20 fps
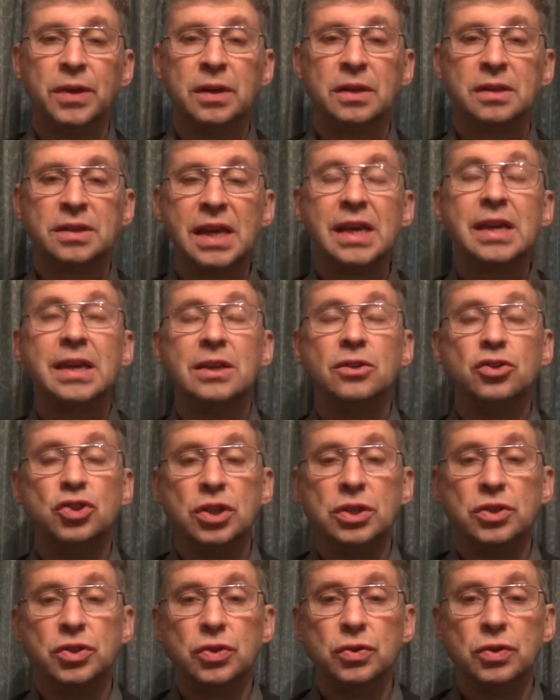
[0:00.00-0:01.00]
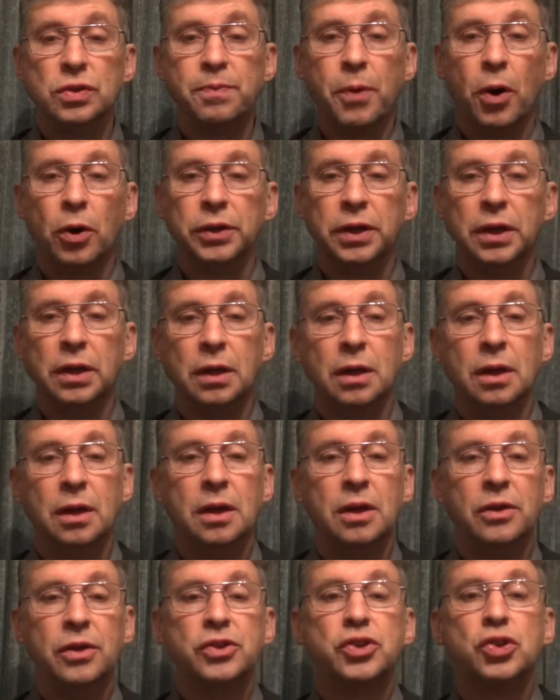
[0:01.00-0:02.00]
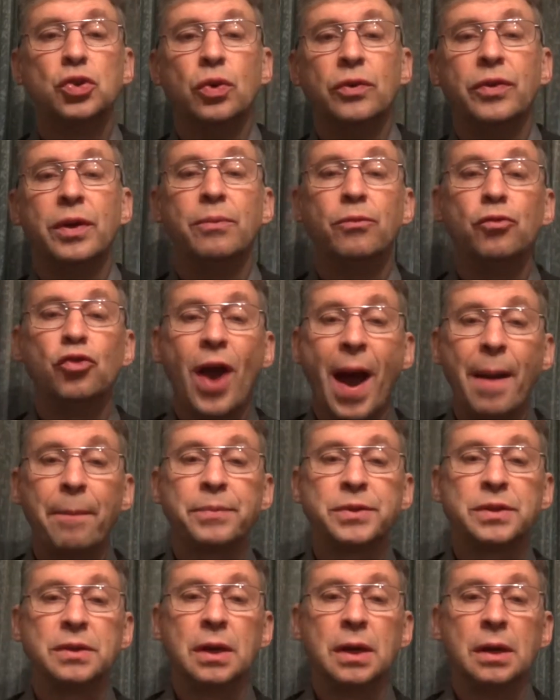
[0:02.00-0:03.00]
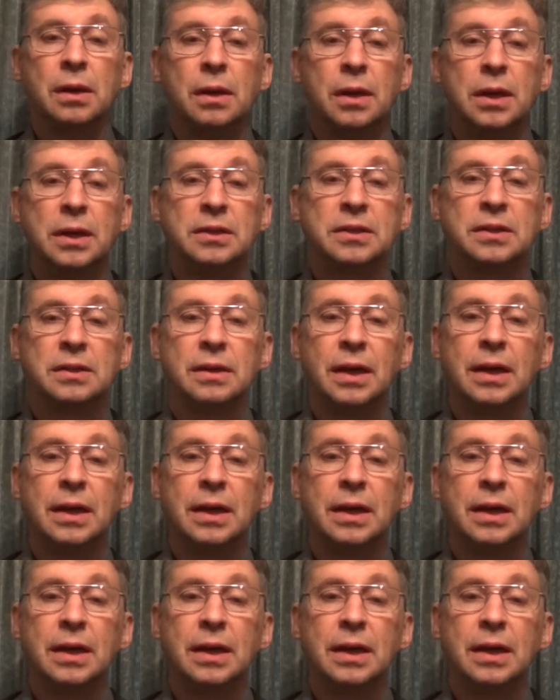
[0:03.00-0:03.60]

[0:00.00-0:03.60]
Taking Jesus' body, the two of them wrapped it